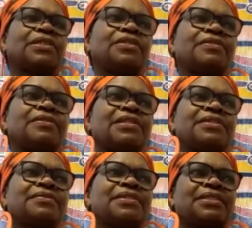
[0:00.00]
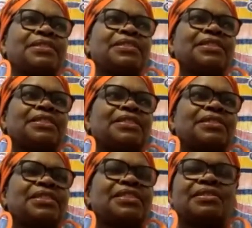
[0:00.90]
You know, now the
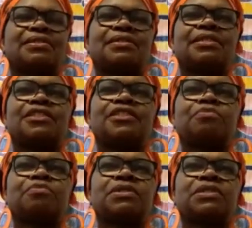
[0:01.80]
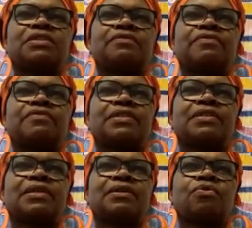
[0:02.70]
GPs are
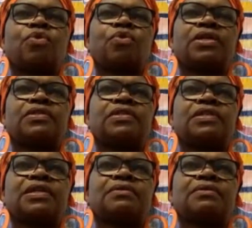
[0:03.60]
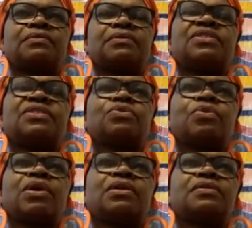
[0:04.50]
very wise now, not
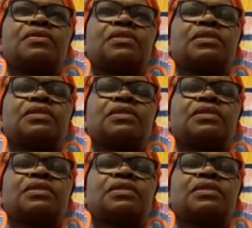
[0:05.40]
wise.